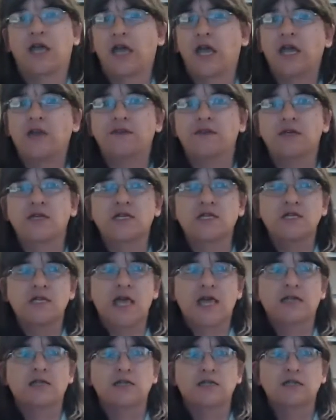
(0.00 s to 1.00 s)
the
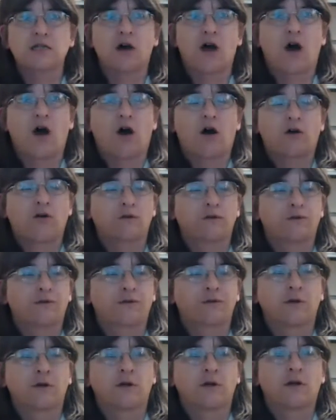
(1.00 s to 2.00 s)
sense of
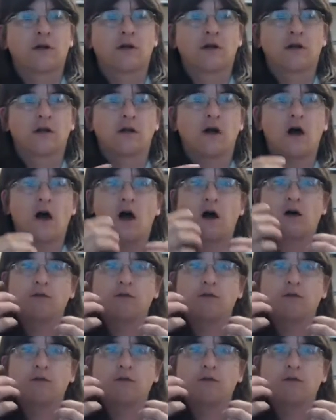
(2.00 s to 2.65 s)
I'll